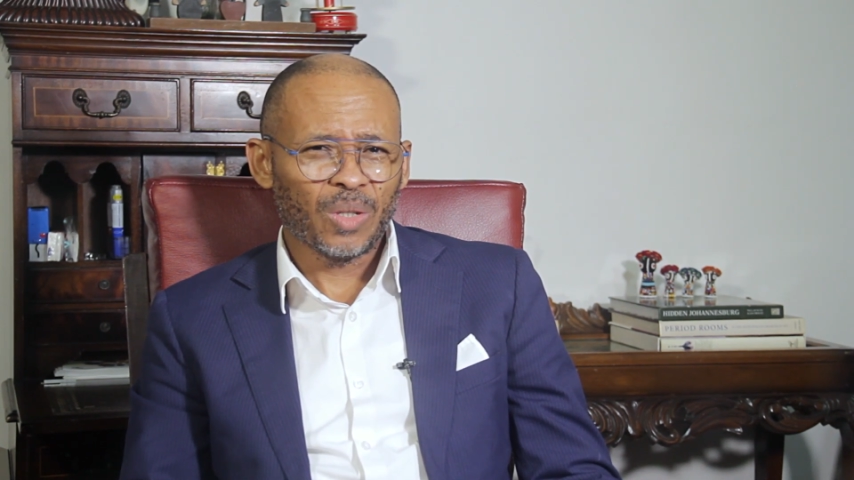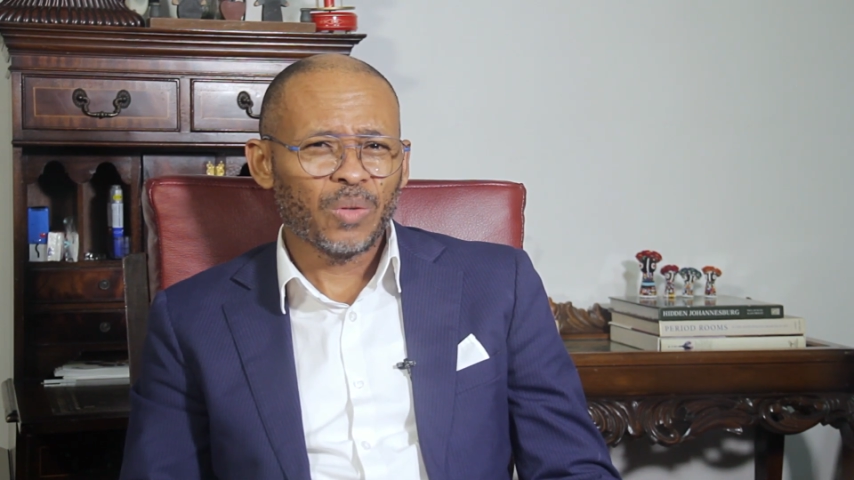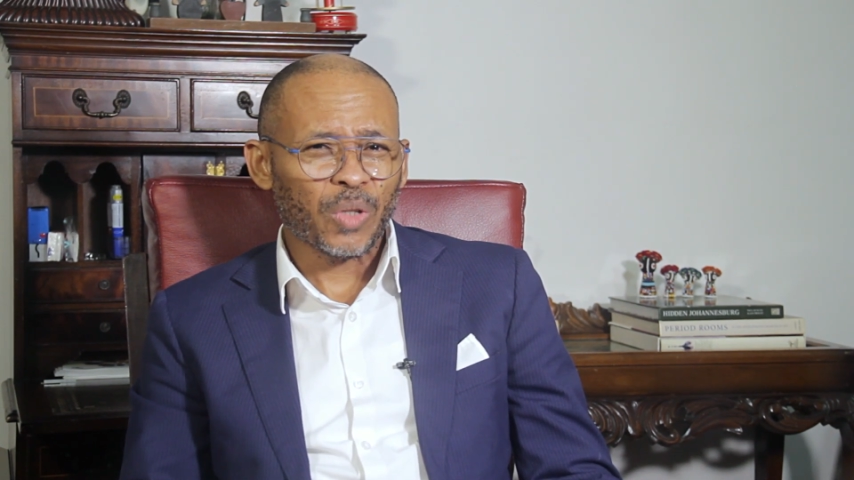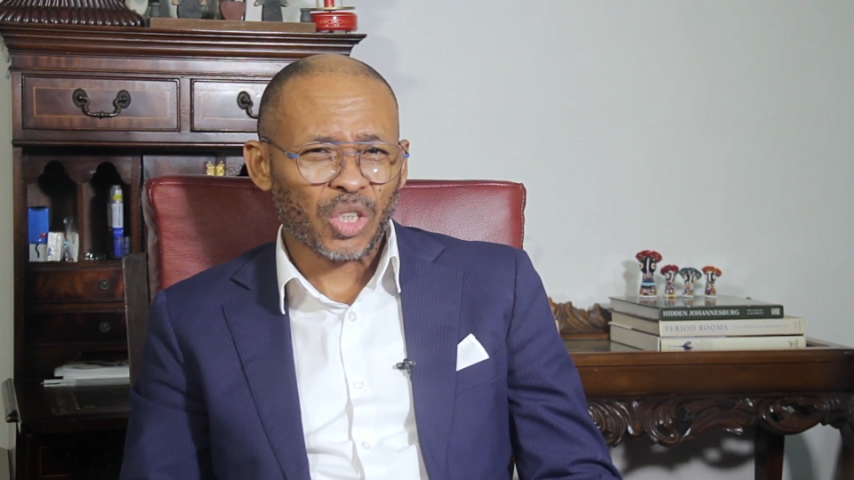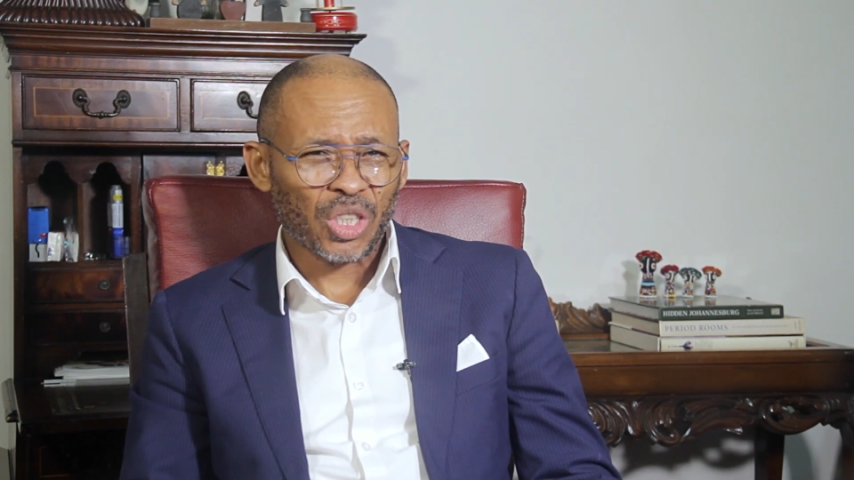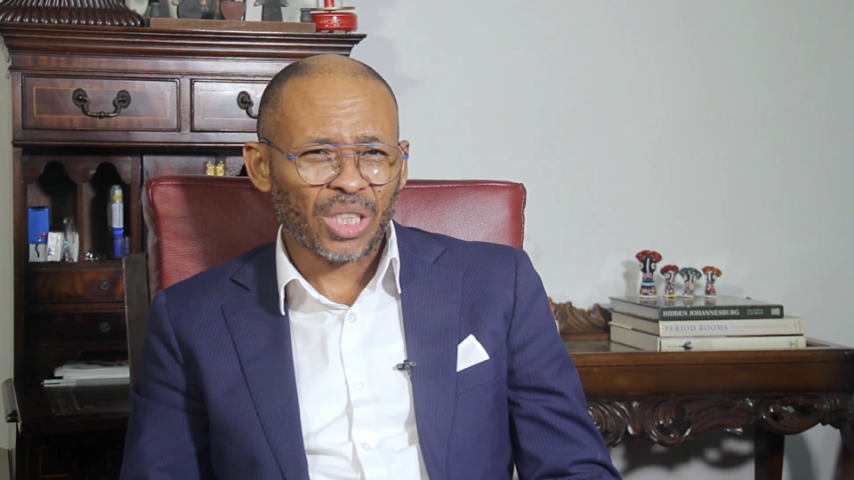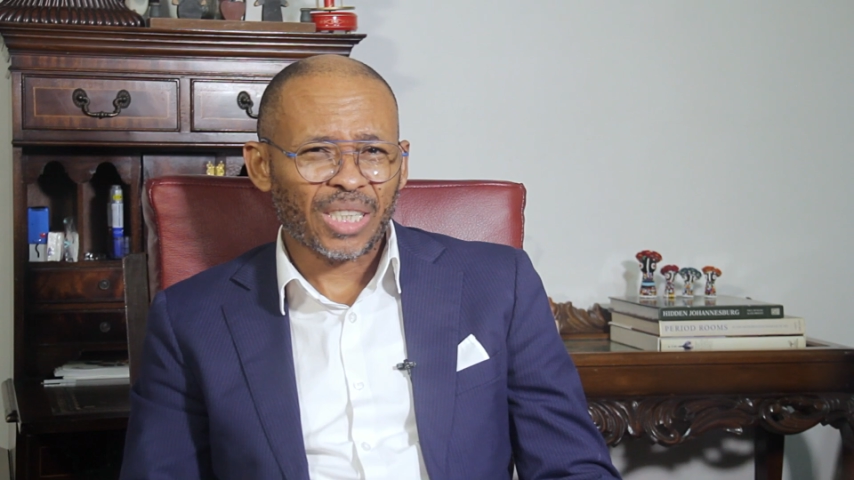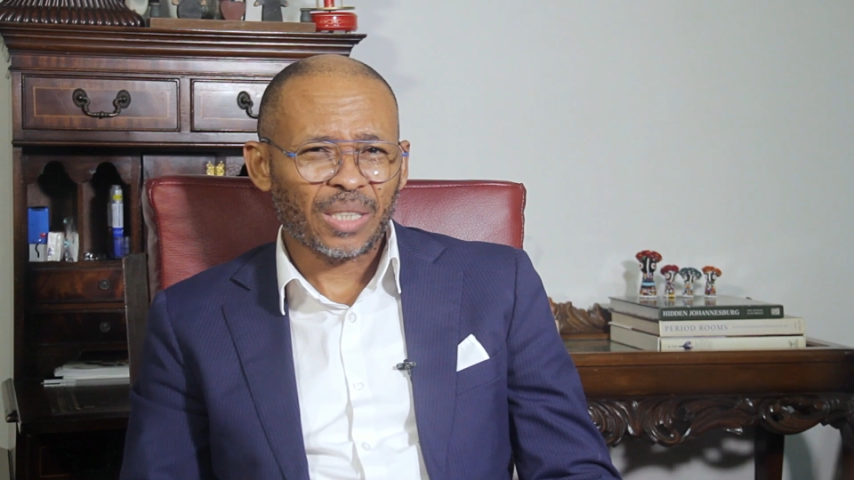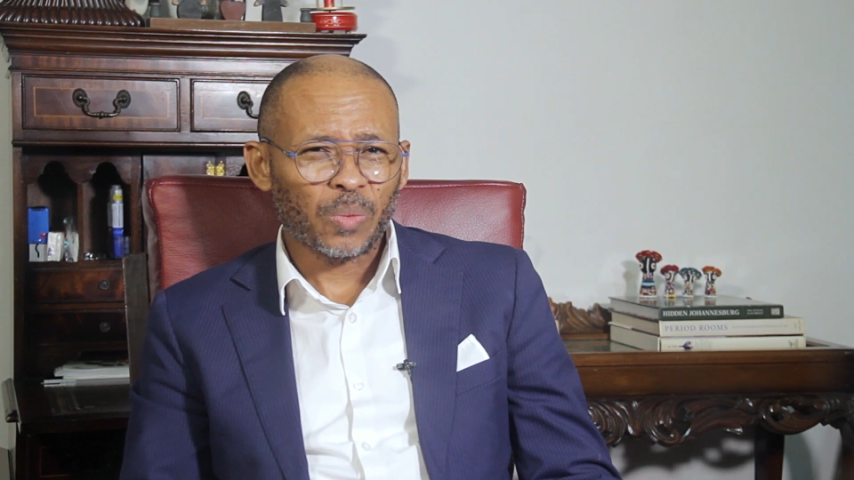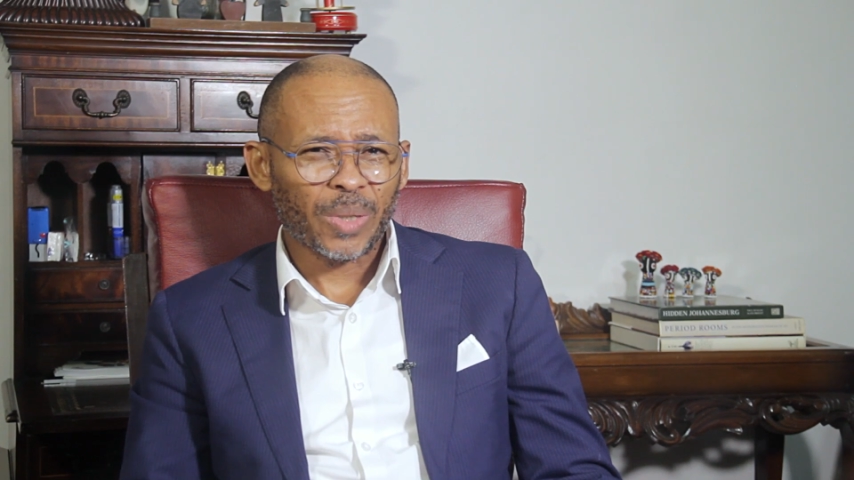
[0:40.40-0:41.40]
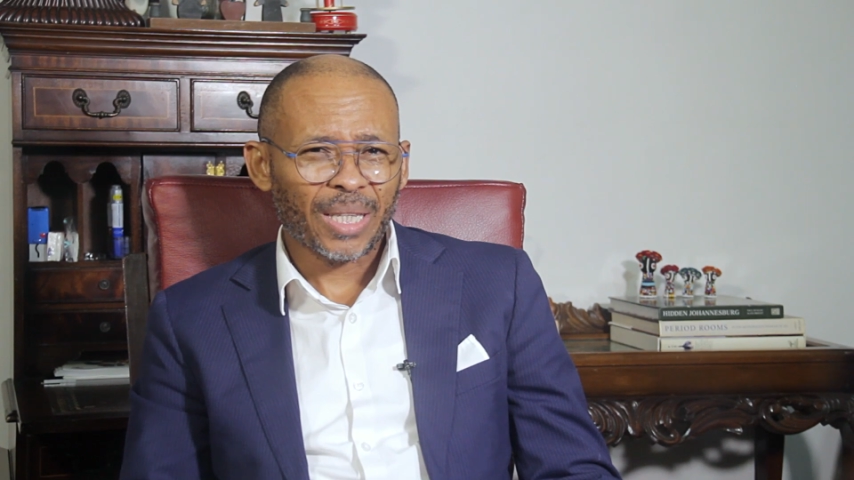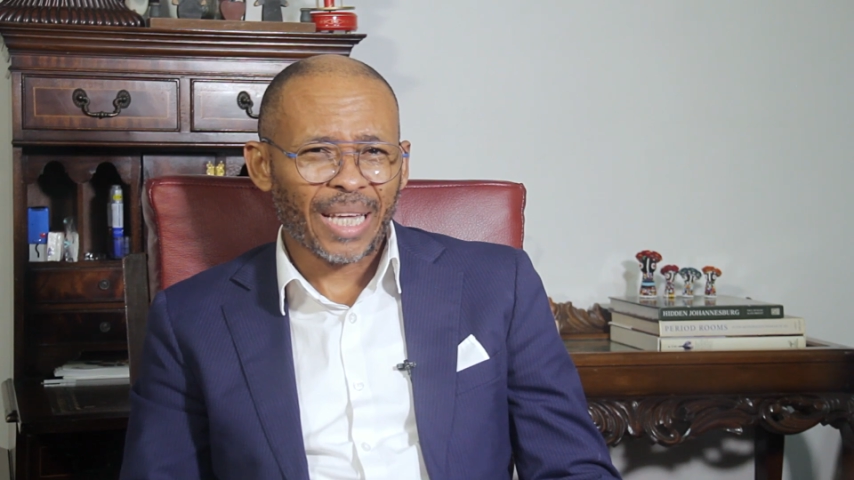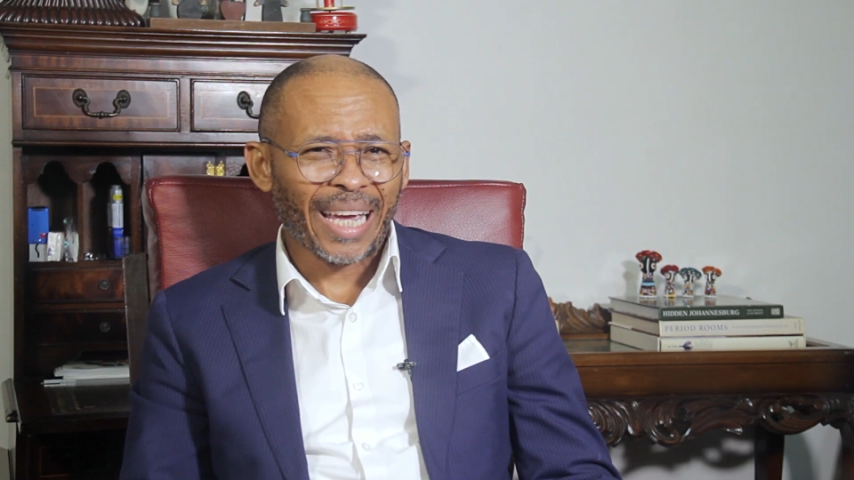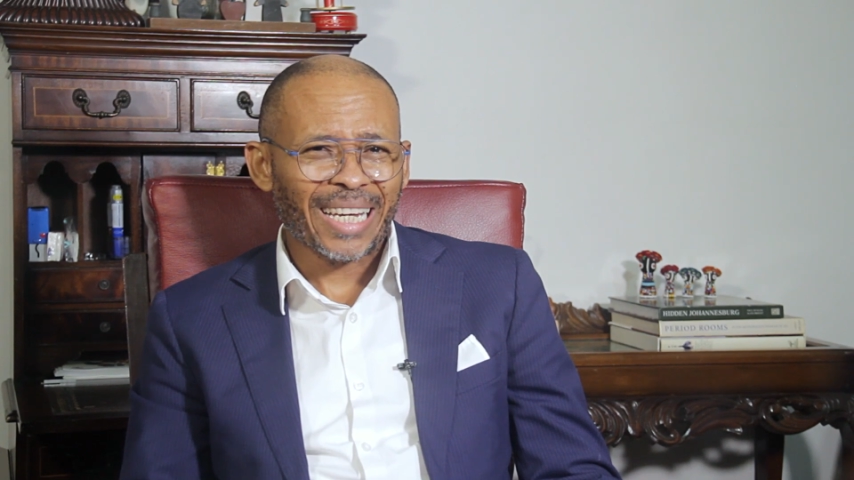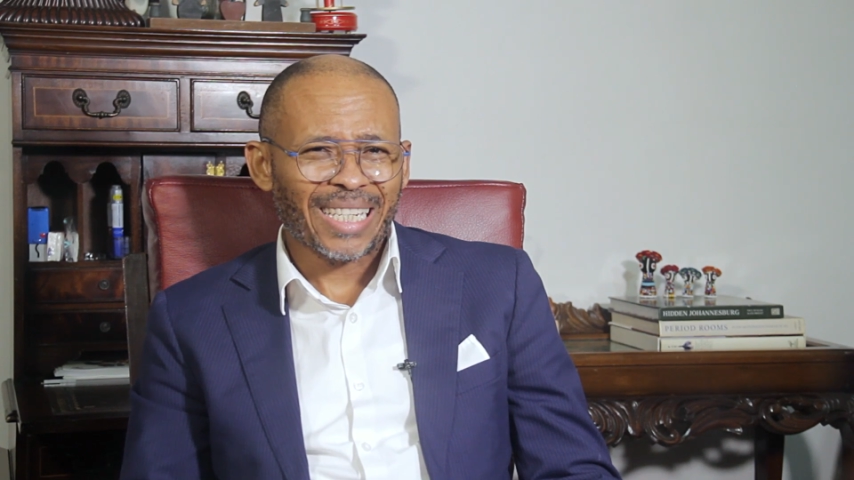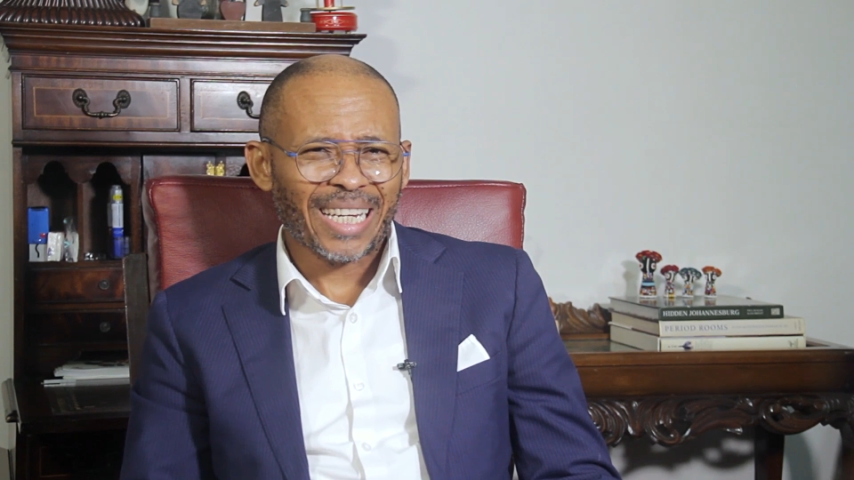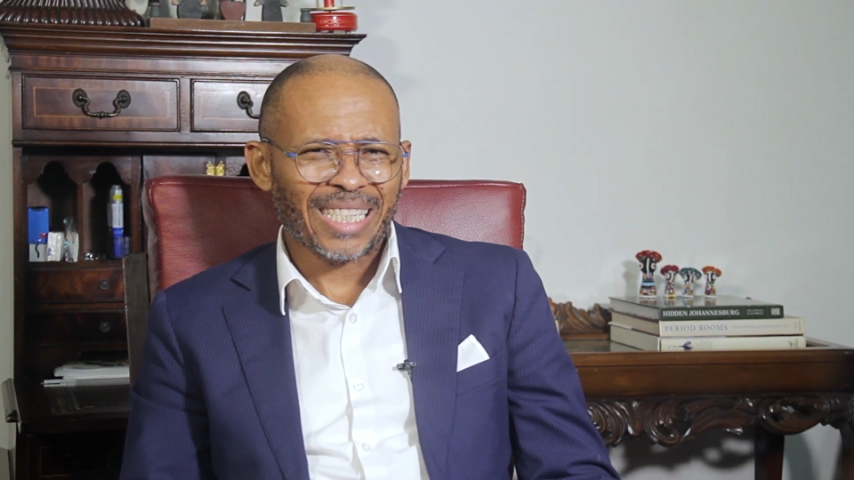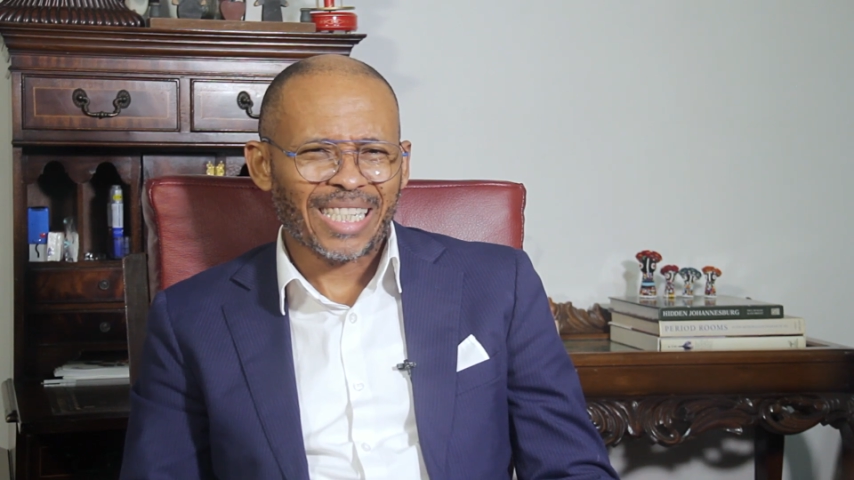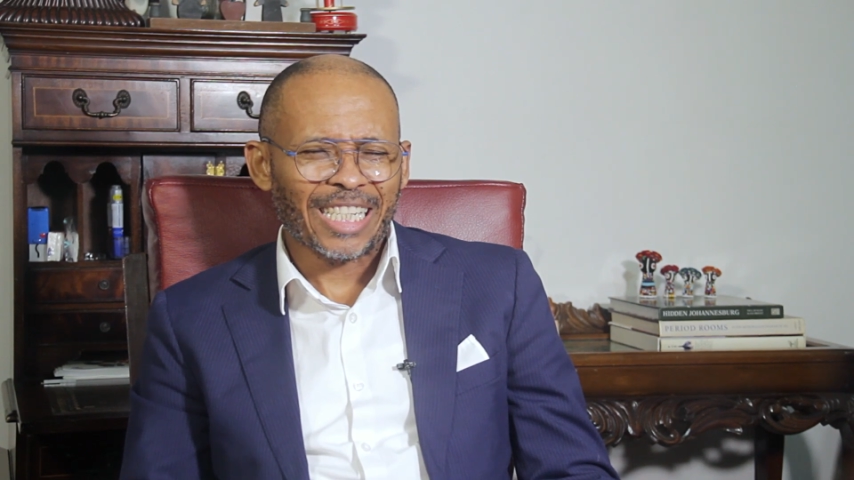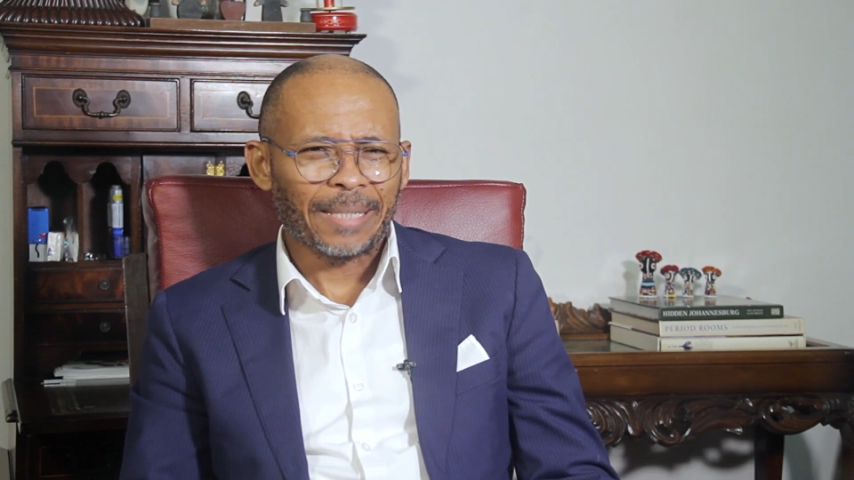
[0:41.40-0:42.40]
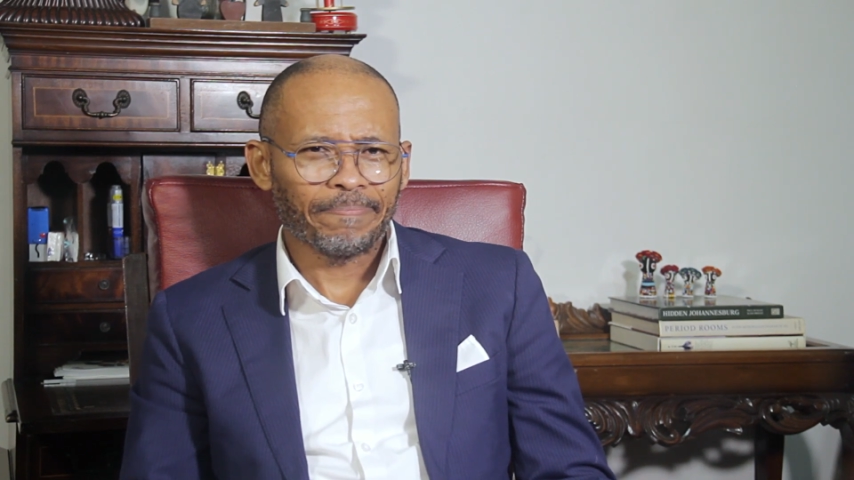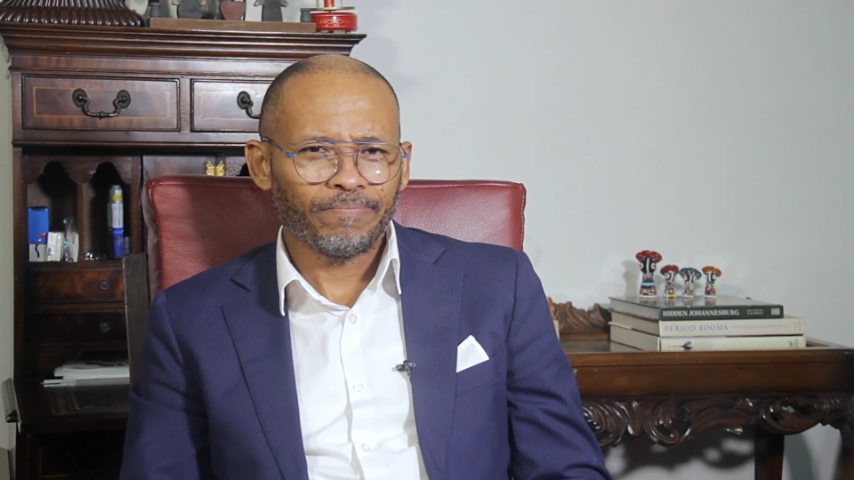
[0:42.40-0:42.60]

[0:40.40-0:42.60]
for children with ADHD.